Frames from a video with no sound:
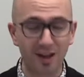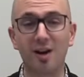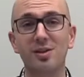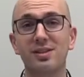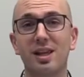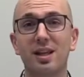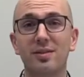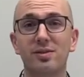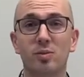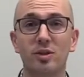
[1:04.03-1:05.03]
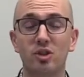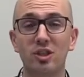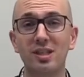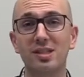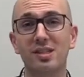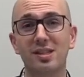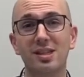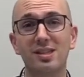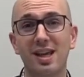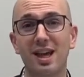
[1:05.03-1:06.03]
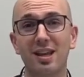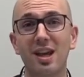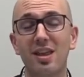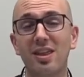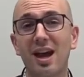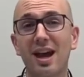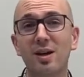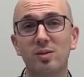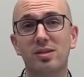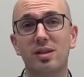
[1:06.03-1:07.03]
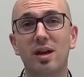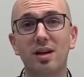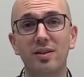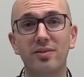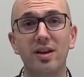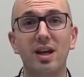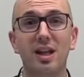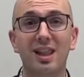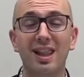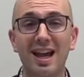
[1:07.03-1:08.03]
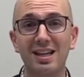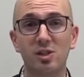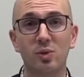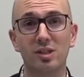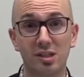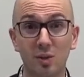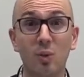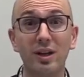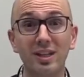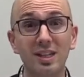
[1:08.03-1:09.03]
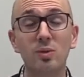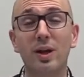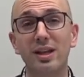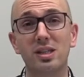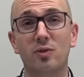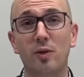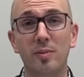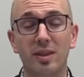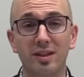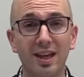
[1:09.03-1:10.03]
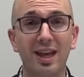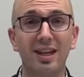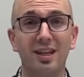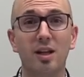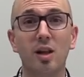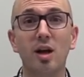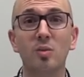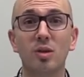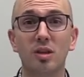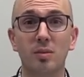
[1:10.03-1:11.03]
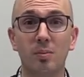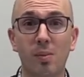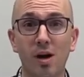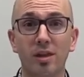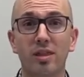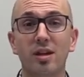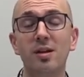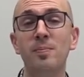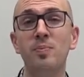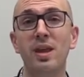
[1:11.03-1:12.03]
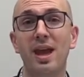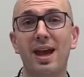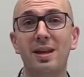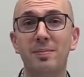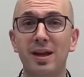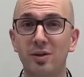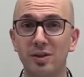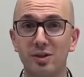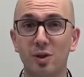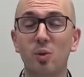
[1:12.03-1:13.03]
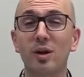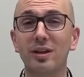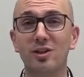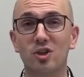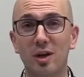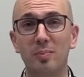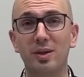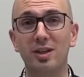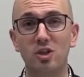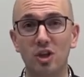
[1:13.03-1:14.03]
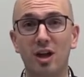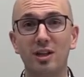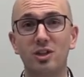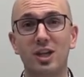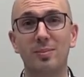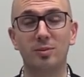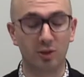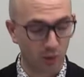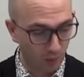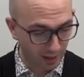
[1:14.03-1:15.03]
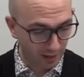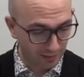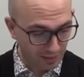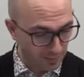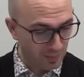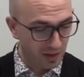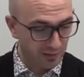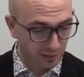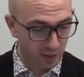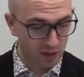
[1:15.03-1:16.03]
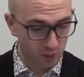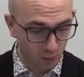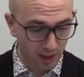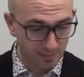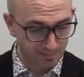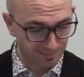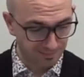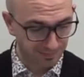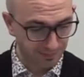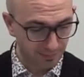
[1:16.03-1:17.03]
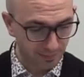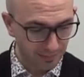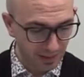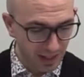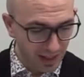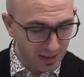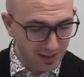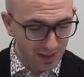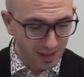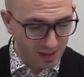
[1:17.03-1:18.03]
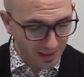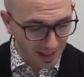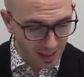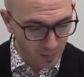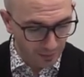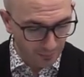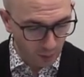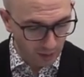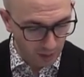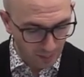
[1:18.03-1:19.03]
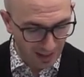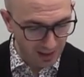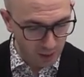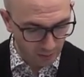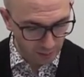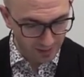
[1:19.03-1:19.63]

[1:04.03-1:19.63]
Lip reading: ourselves where Jesus is at the house of Lazarus, the one he raised from the dead, along with Martha and Mary. So we're gonna jump in, John chapter 12, verse 1. 6 days before the Passover